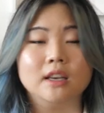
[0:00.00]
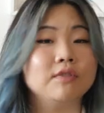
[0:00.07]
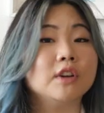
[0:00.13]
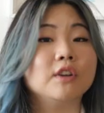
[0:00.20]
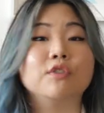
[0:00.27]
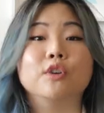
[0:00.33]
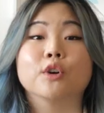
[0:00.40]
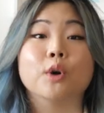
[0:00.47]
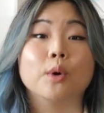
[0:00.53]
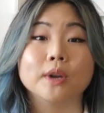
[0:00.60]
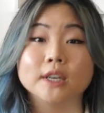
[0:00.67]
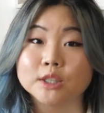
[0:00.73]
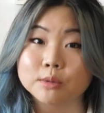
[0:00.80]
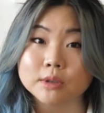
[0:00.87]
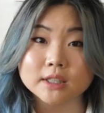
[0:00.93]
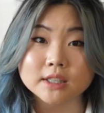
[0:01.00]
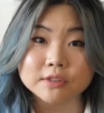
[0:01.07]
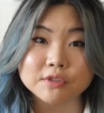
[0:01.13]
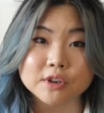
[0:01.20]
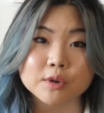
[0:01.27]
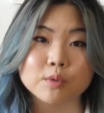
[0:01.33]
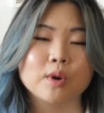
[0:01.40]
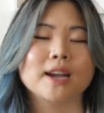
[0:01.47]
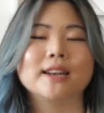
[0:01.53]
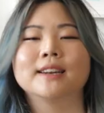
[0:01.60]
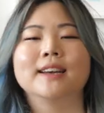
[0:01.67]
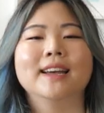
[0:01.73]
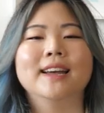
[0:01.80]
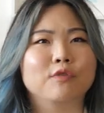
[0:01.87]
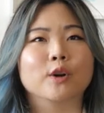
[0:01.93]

even if you're going to a different one.